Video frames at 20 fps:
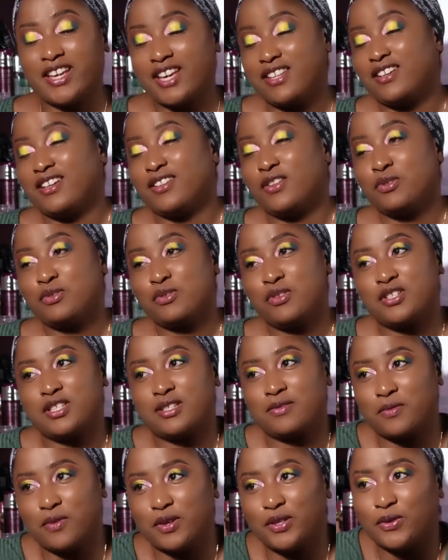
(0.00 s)
Then you can also use
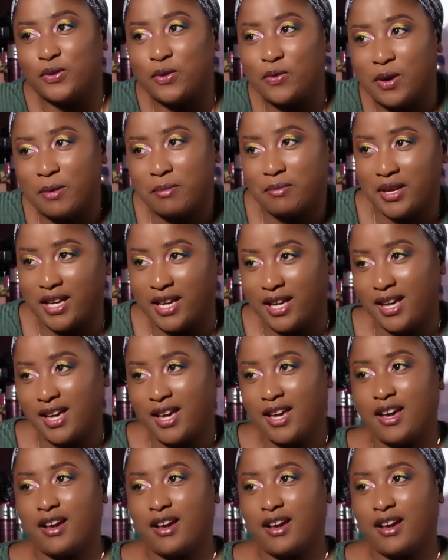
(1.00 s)
it for an OWANBE,